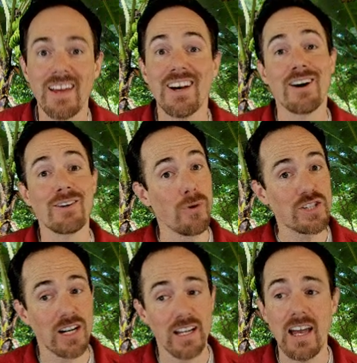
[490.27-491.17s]

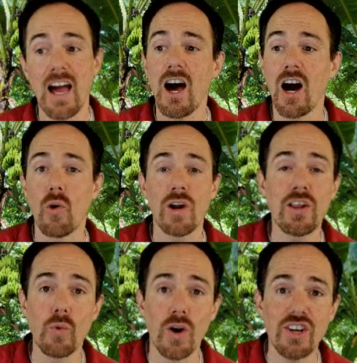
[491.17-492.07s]
Unfortunately, according to
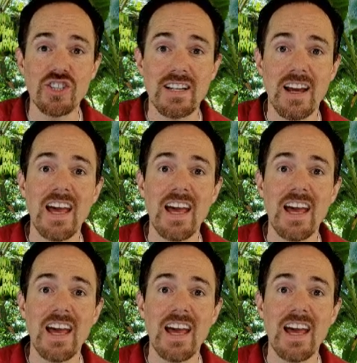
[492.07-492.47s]
the worksheet,